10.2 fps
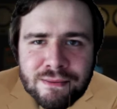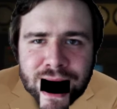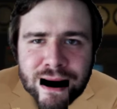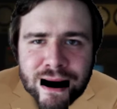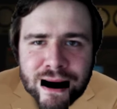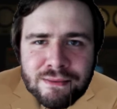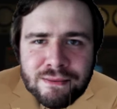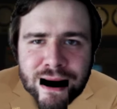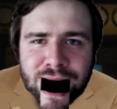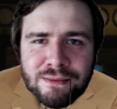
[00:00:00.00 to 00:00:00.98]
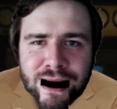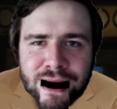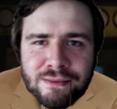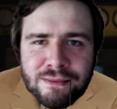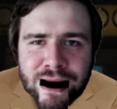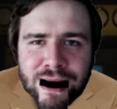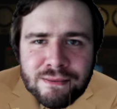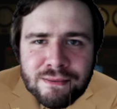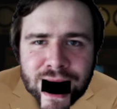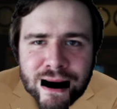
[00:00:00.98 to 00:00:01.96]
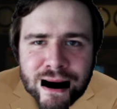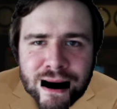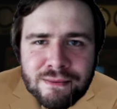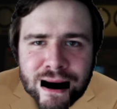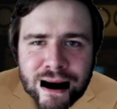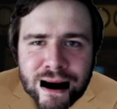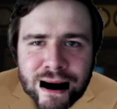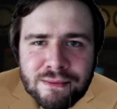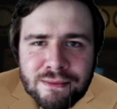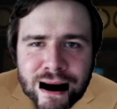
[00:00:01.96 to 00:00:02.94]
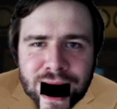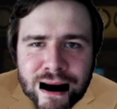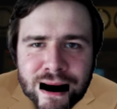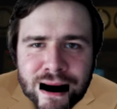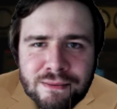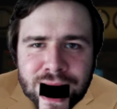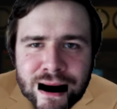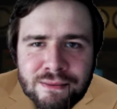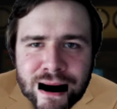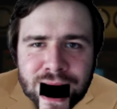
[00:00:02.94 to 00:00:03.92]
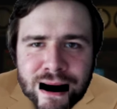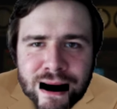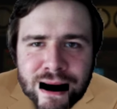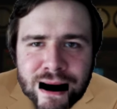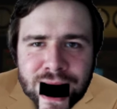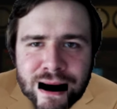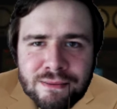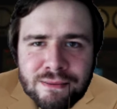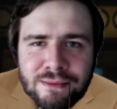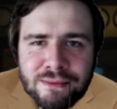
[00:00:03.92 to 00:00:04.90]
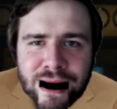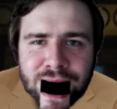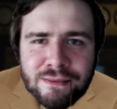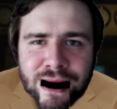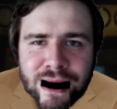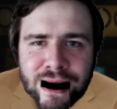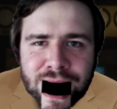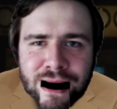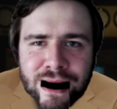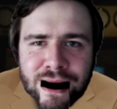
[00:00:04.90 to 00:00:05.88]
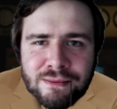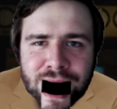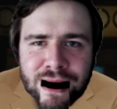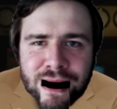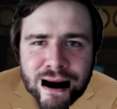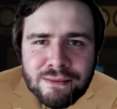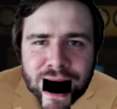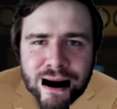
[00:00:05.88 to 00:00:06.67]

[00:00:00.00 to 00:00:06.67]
We have no other data on exactly what kinds of weapons will be available, but you can speculate. Just go on to